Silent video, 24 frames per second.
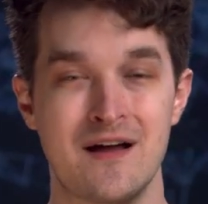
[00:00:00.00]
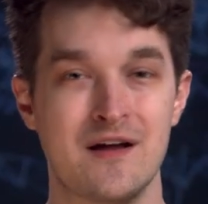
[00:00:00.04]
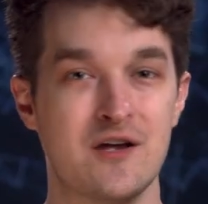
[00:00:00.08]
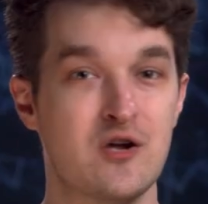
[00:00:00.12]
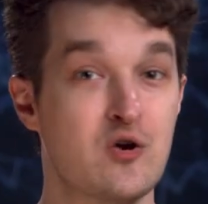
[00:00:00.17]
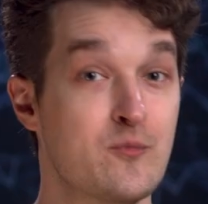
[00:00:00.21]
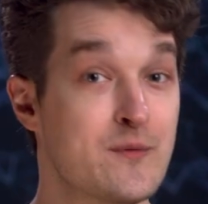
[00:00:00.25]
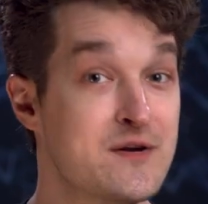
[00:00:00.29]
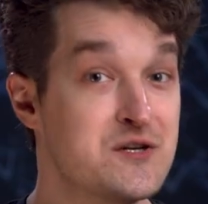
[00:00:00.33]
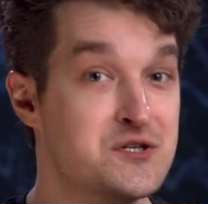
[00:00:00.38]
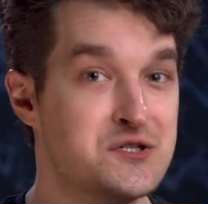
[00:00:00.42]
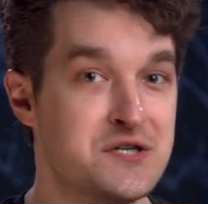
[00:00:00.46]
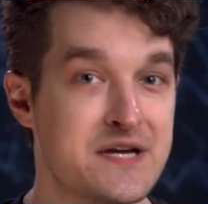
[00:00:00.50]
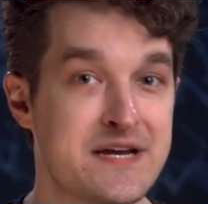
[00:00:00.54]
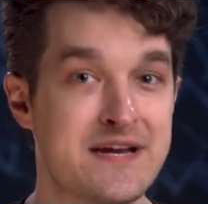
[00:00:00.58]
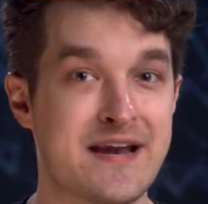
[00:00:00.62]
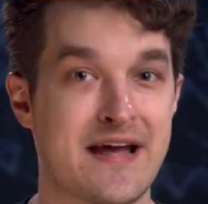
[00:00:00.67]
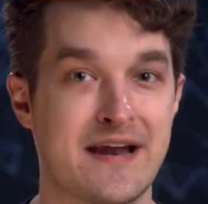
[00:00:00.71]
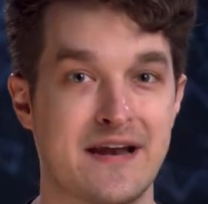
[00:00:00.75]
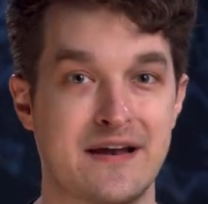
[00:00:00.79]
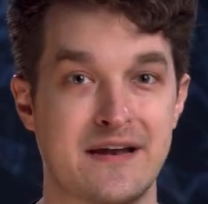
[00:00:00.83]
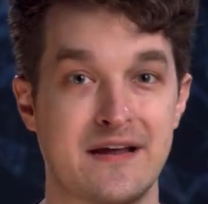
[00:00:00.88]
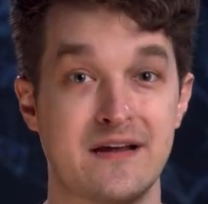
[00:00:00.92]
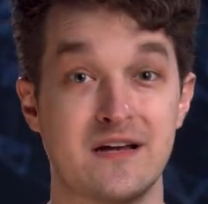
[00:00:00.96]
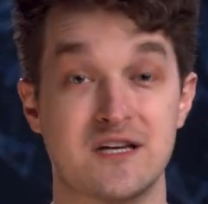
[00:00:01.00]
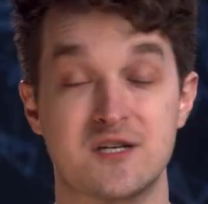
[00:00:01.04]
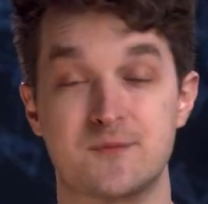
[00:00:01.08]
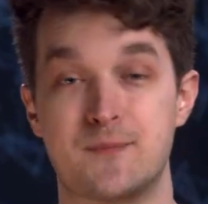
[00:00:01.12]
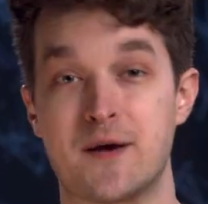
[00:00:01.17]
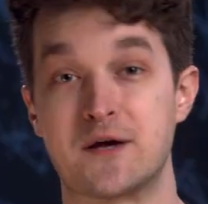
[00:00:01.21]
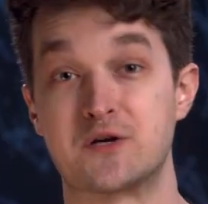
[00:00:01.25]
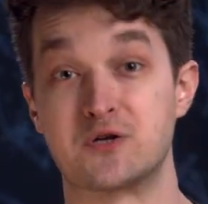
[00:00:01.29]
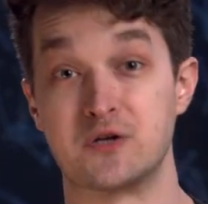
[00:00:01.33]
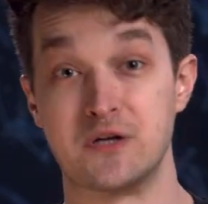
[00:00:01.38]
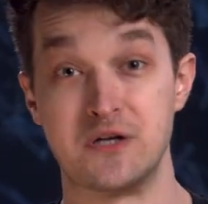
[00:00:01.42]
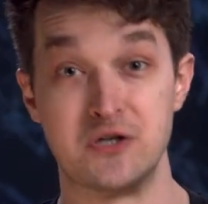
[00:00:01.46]
Human gene editing,
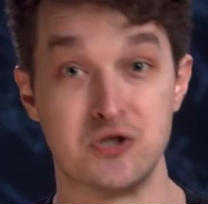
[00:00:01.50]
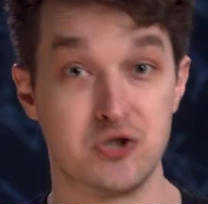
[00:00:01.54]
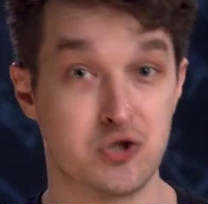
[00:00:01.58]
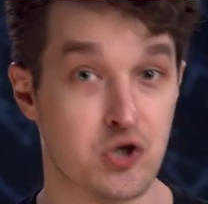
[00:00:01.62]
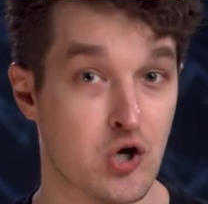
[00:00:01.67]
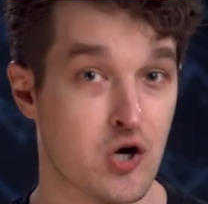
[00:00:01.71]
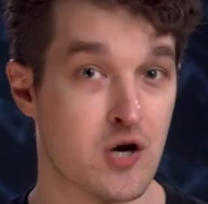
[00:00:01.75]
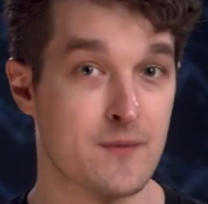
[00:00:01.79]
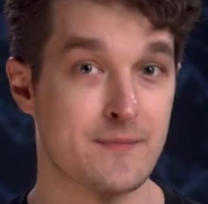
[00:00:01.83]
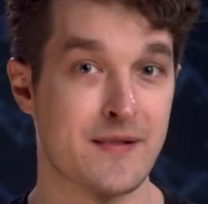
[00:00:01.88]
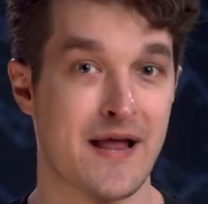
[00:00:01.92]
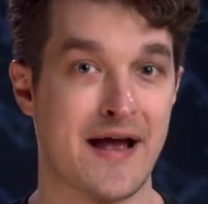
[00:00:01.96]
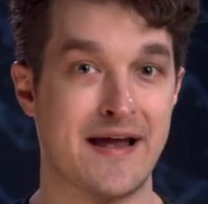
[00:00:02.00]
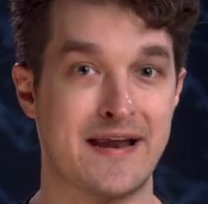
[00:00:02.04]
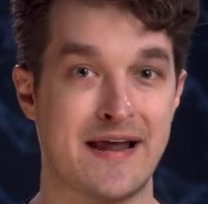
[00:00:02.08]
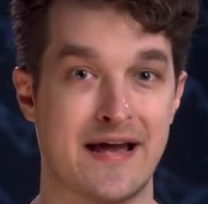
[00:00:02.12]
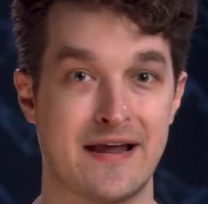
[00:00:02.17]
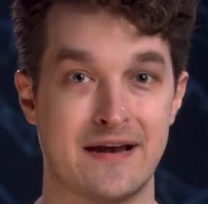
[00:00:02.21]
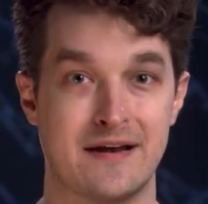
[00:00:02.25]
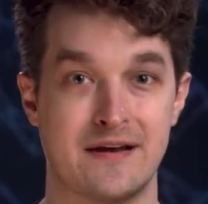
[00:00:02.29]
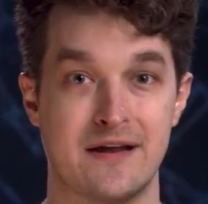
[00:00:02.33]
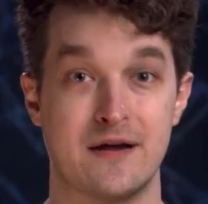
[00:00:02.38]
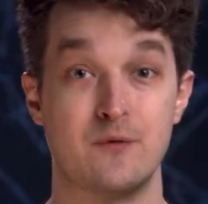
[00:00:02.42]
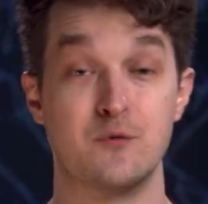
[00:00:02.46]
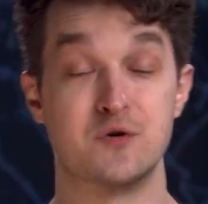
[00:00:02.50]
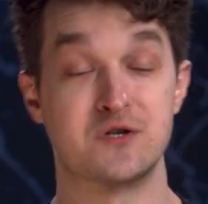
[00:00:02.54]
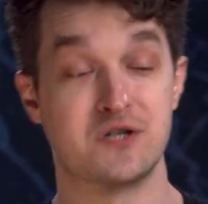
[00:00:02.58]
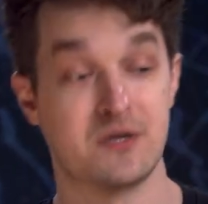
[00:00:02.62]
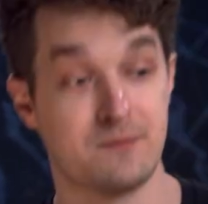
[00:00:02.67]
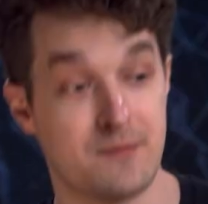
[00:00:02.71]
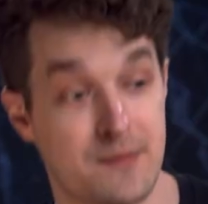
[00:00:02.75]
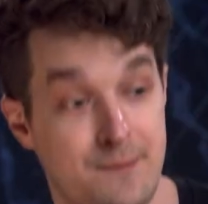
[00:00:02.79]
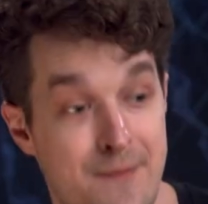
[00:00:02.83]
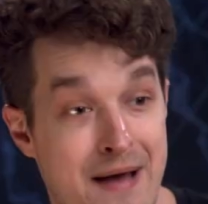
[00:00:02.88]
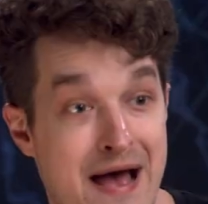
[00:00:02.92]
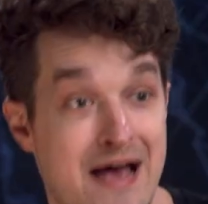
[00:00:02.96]
especially germline editing, which
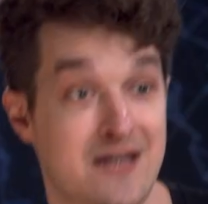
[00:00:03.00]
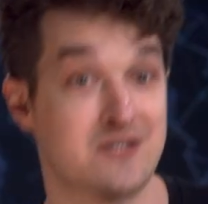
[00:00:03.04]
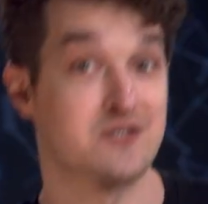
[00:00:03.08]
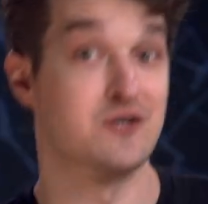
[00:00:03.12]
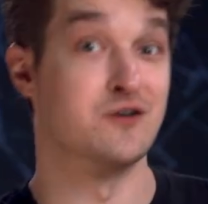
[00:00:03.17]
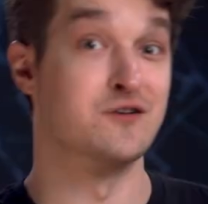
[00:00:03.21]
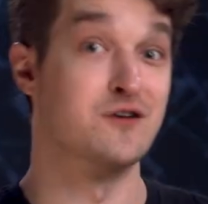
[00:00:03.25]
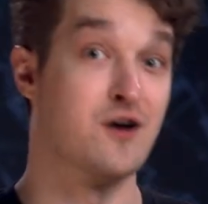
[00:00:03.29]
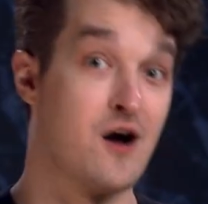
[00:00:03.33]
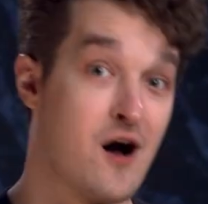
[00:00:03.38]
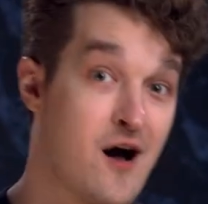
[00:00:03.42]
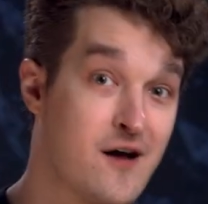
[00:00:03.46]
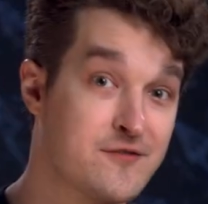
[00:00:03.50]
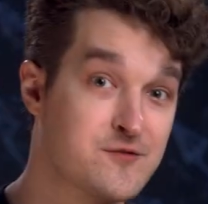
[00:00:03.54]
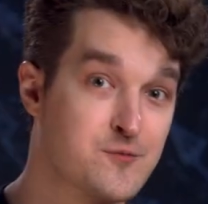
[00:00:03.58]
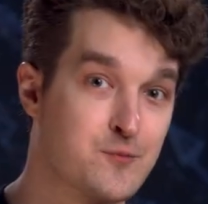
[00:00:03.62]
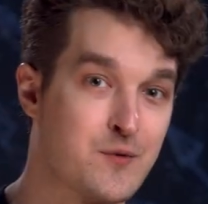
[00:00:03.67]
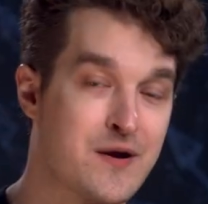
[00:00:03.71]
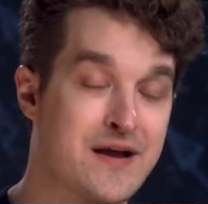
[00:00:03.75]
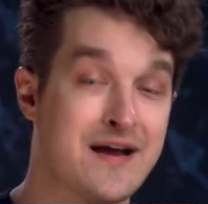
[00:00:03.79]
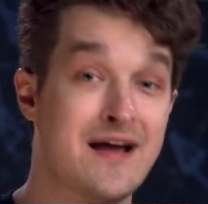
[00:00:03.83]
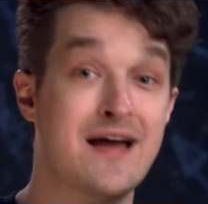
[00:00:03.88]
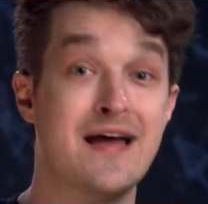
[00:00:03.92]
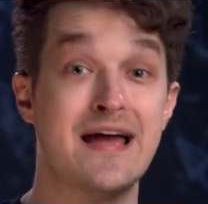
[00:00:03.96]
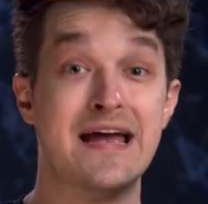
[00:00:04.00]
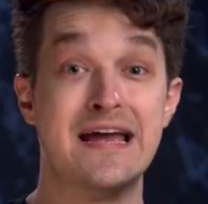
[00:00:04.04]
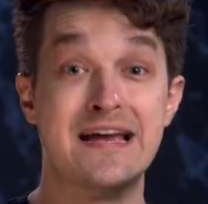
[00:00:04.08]
can be passed on to offspring,